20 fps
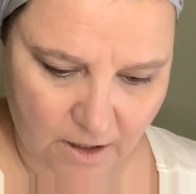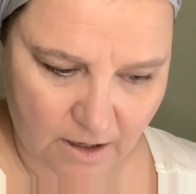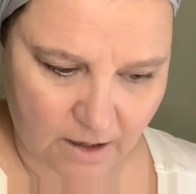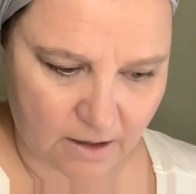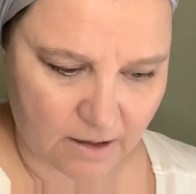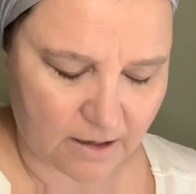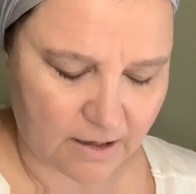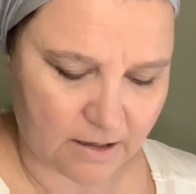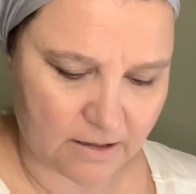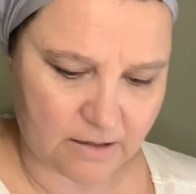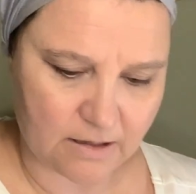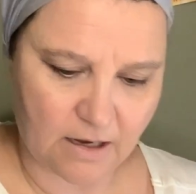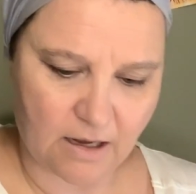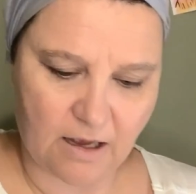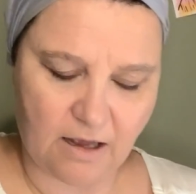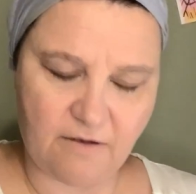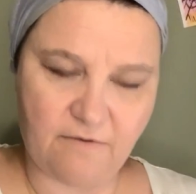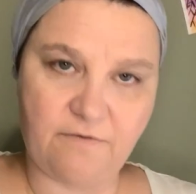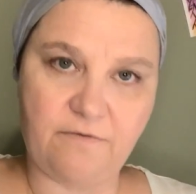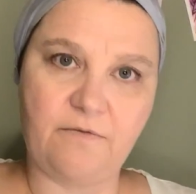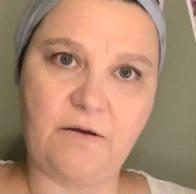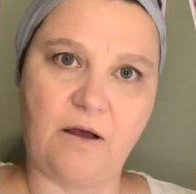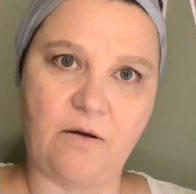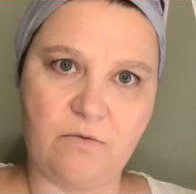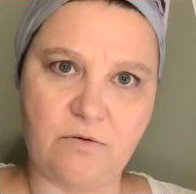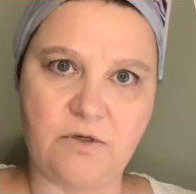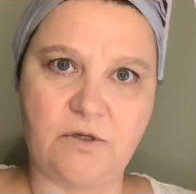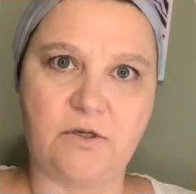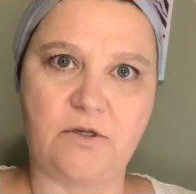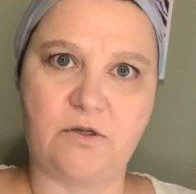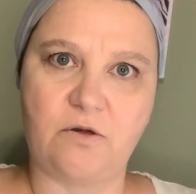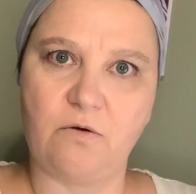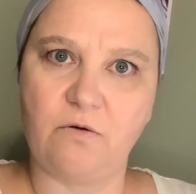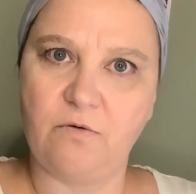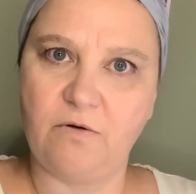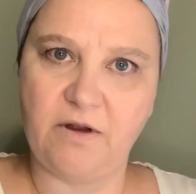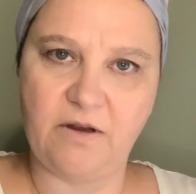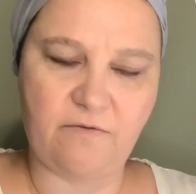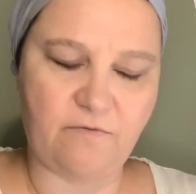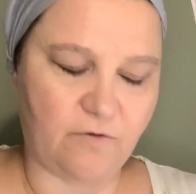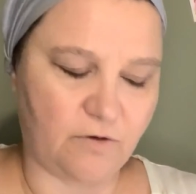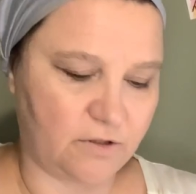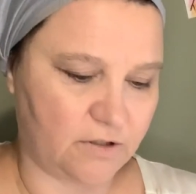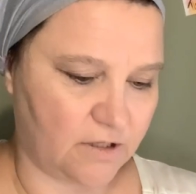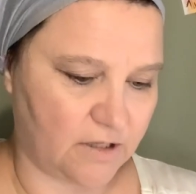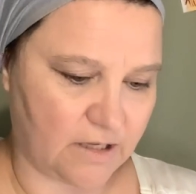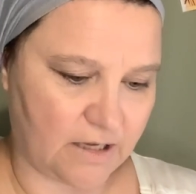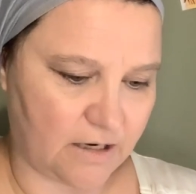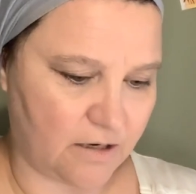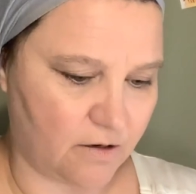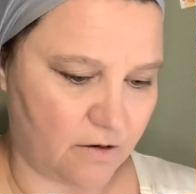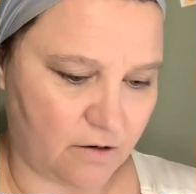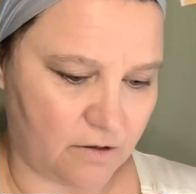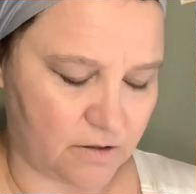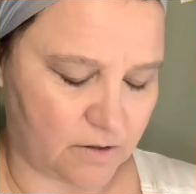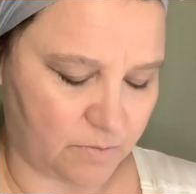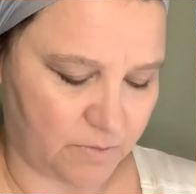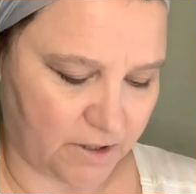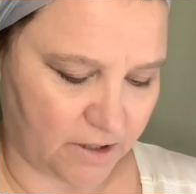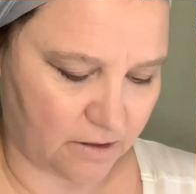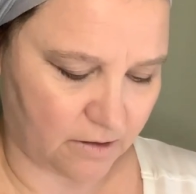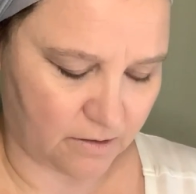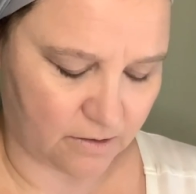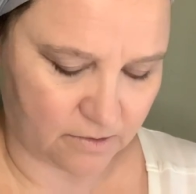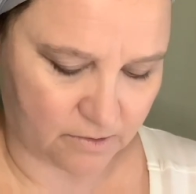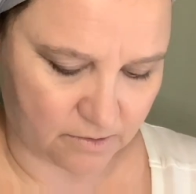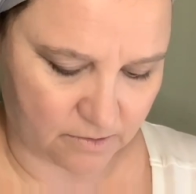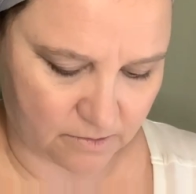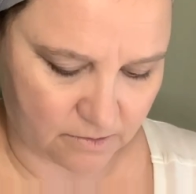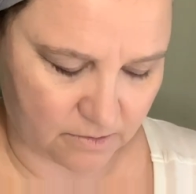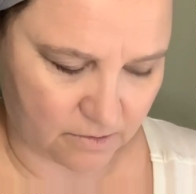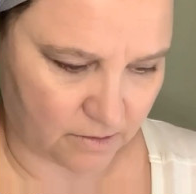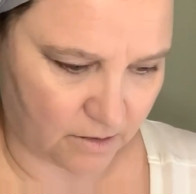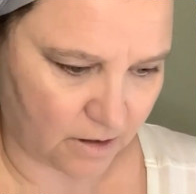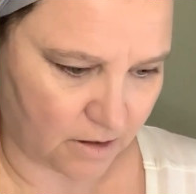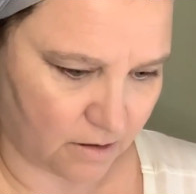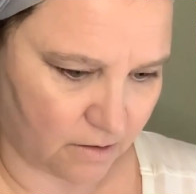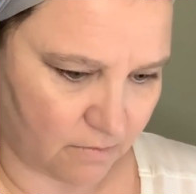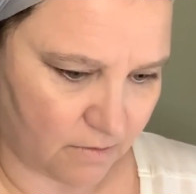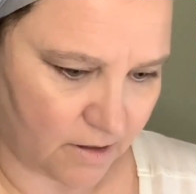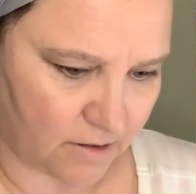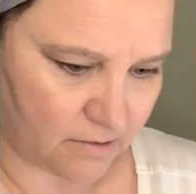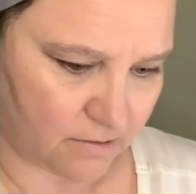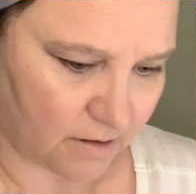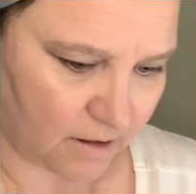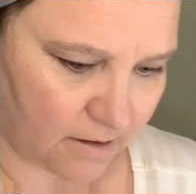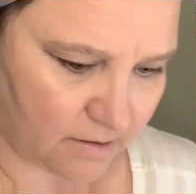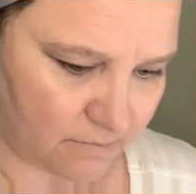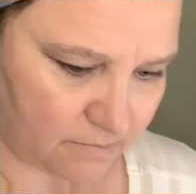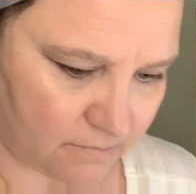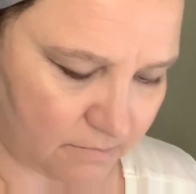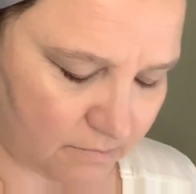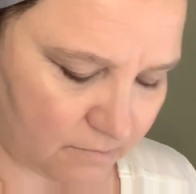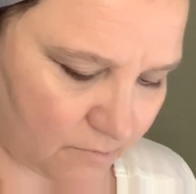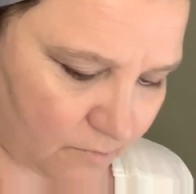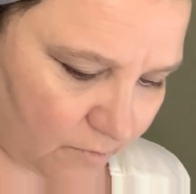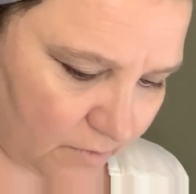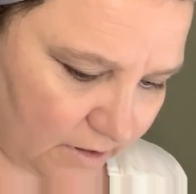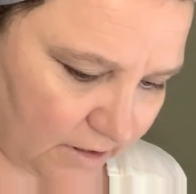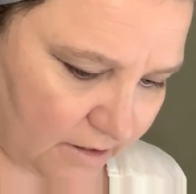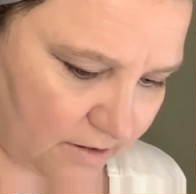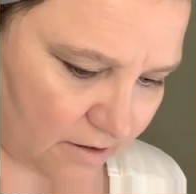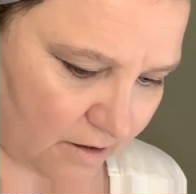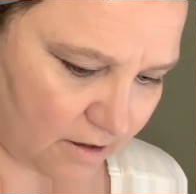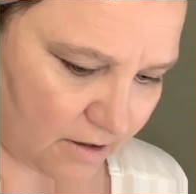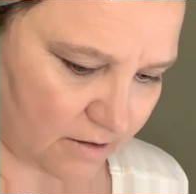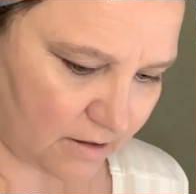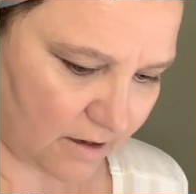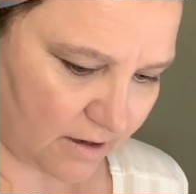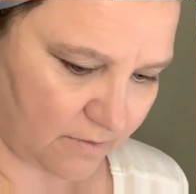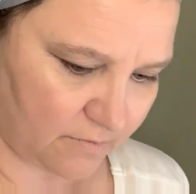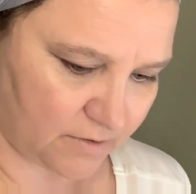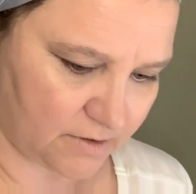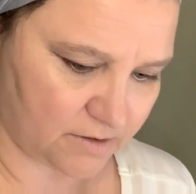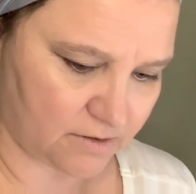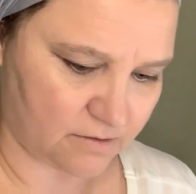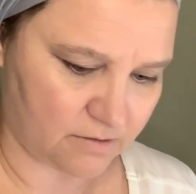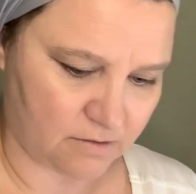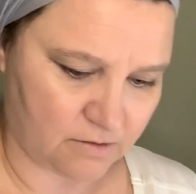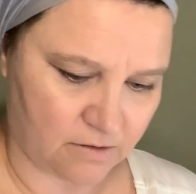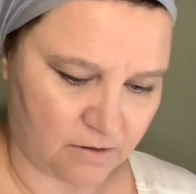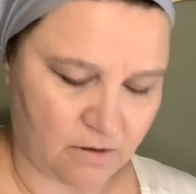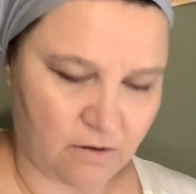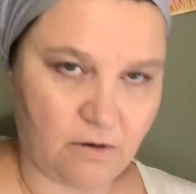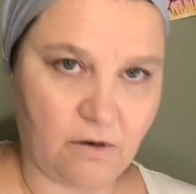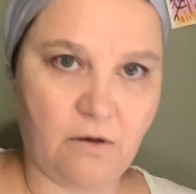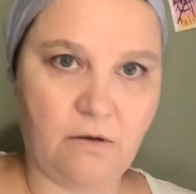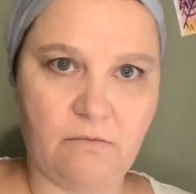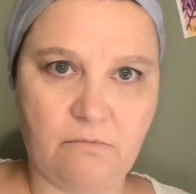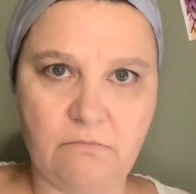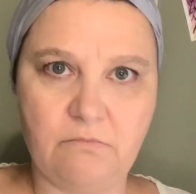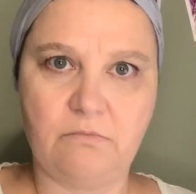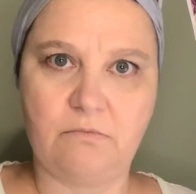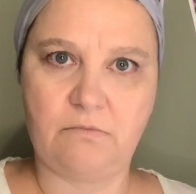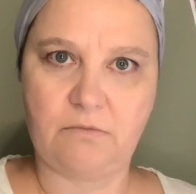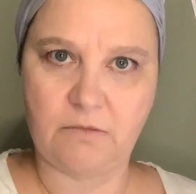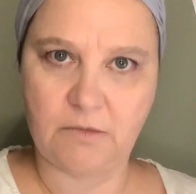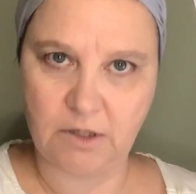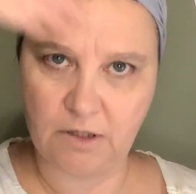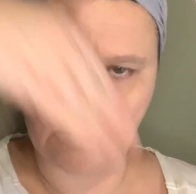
And I was so grateful to that nurse because, you know, I really thought I was on